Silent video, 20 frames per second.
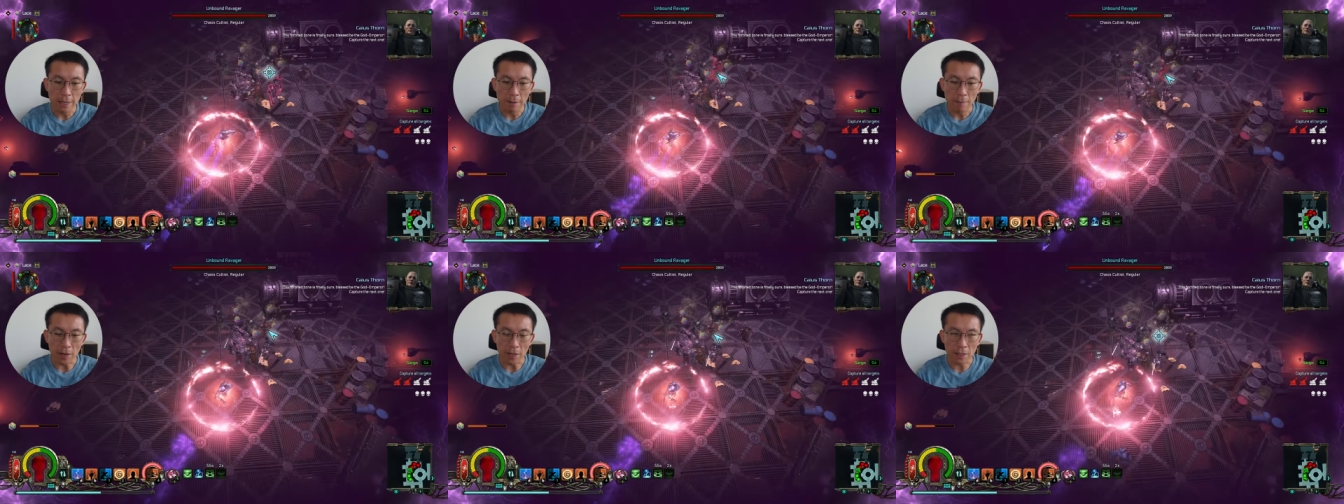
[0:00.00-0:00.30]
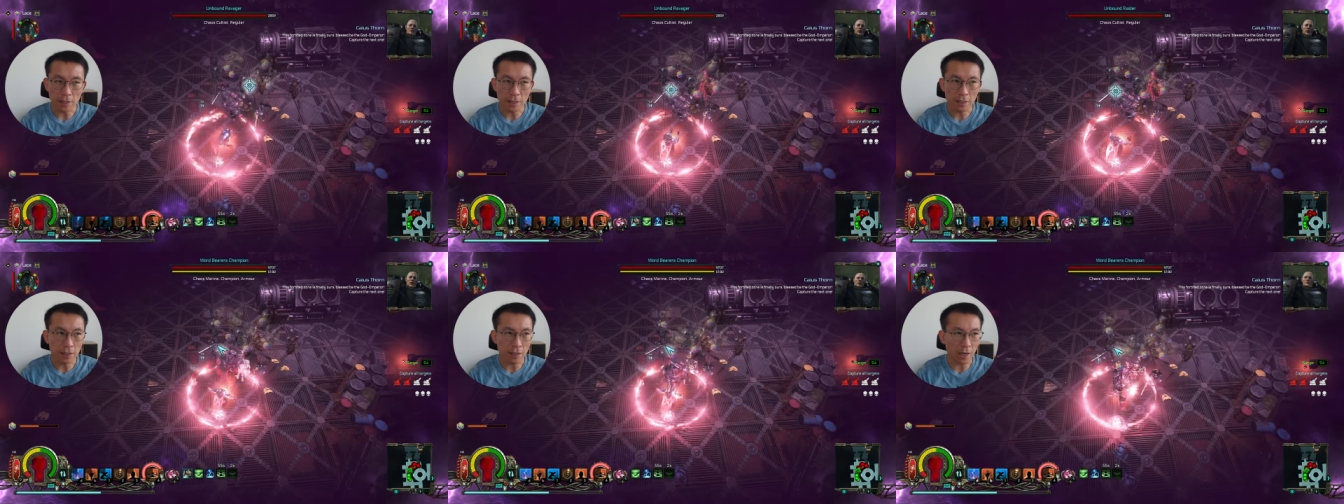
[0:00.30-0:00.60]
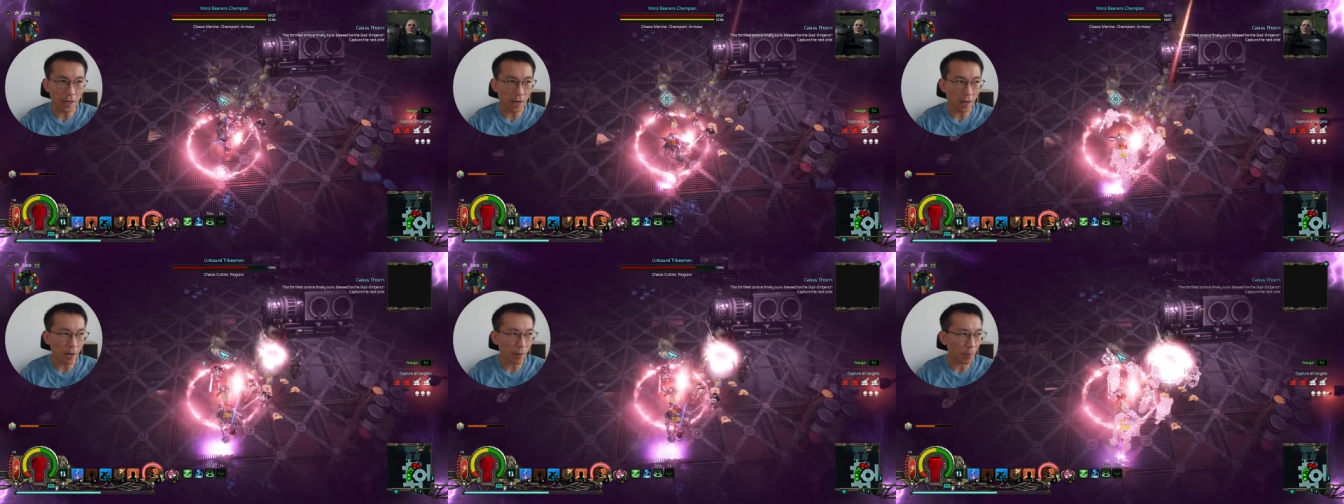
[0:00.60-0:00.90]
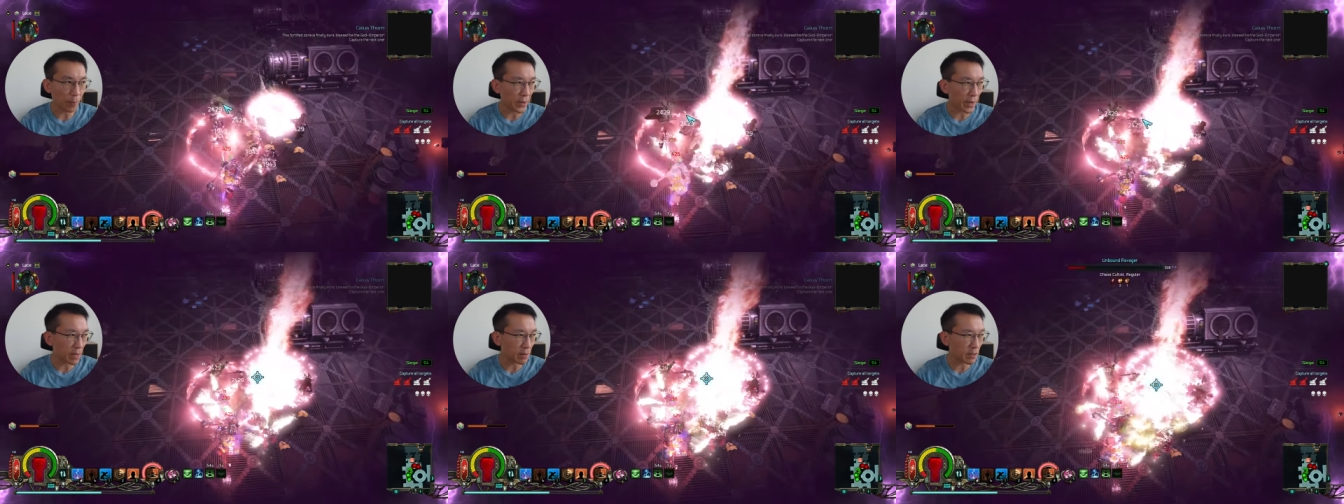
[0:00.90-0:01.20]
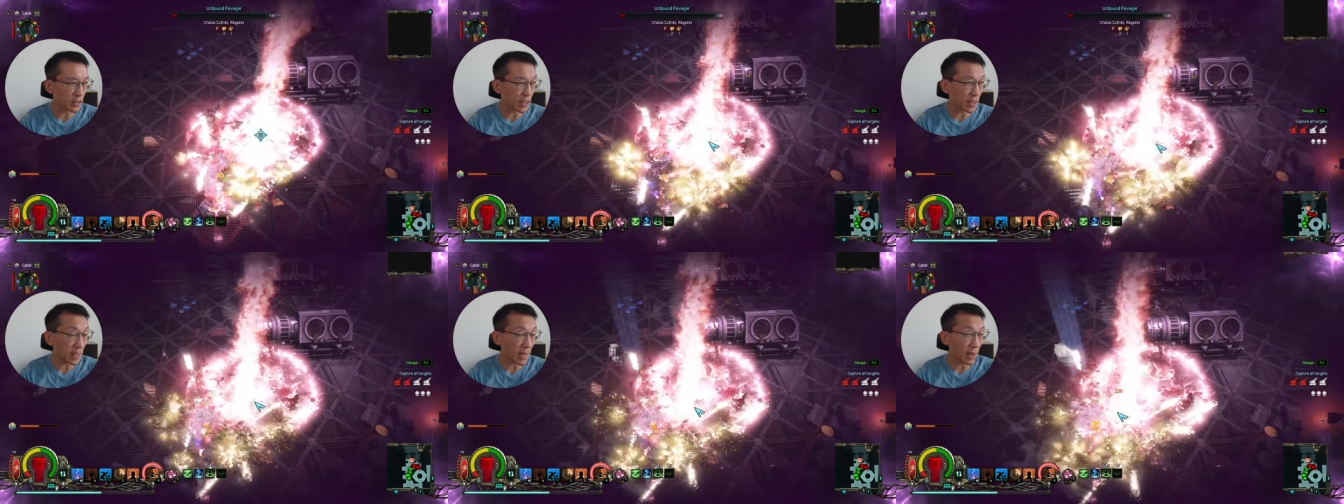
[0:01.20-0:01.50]
but um,
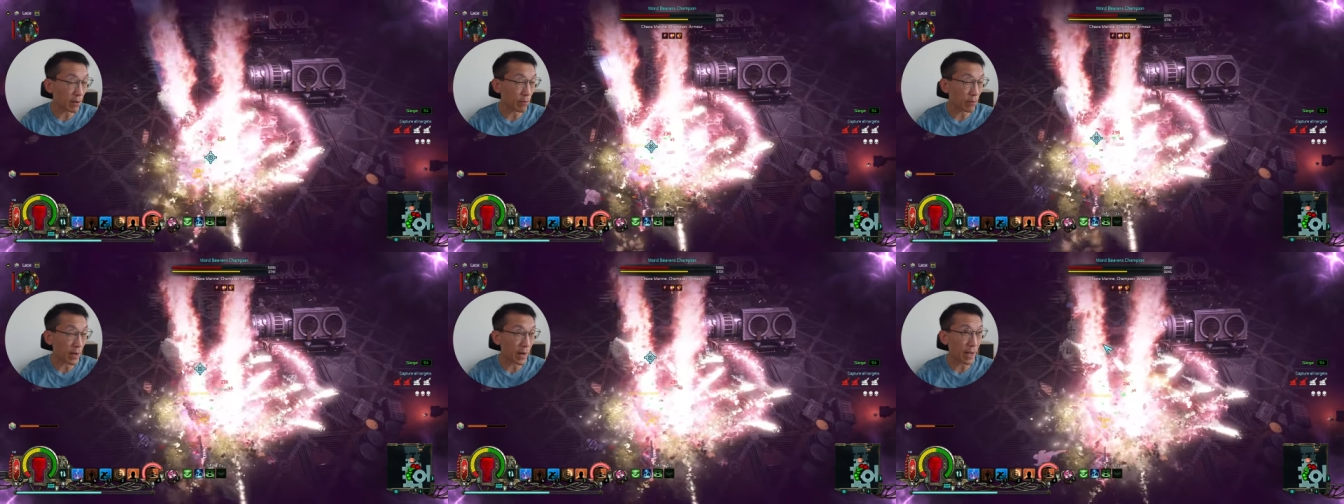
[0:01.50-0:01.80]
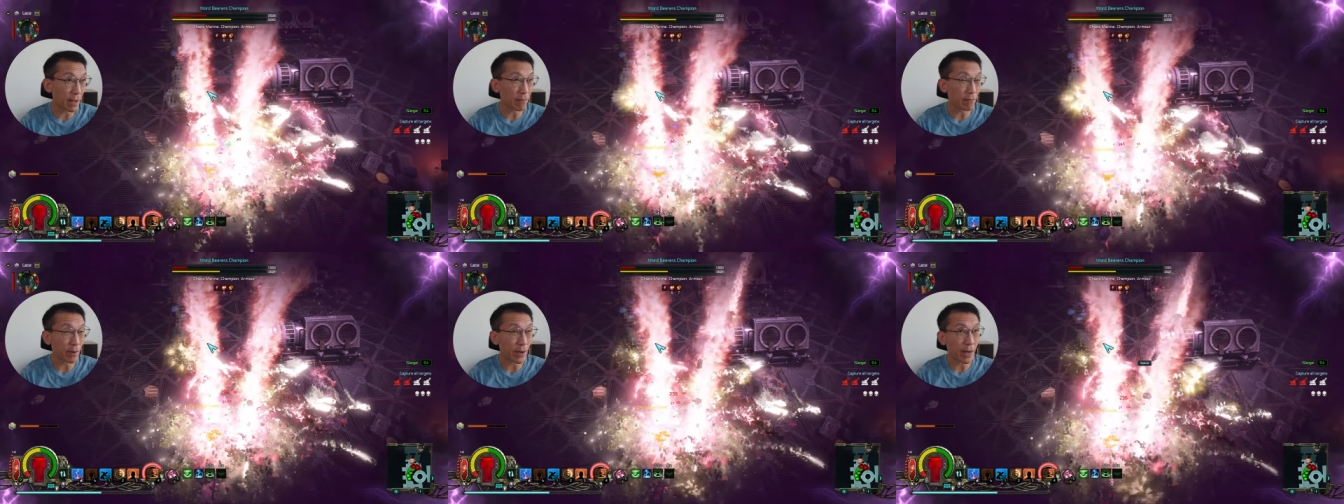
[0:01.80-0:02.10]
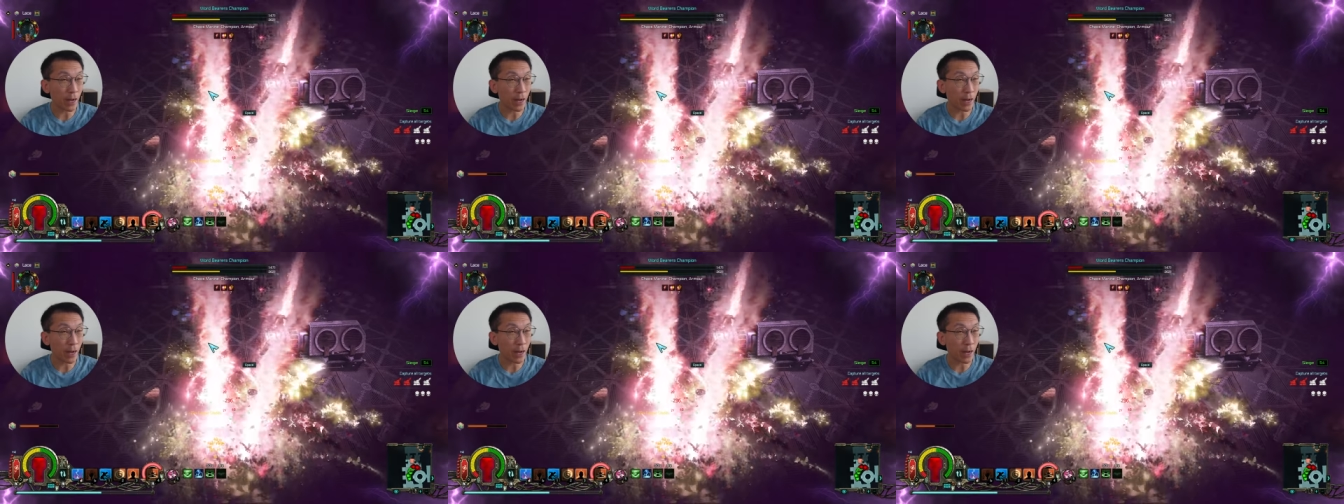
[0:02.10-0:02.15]
just that when I when I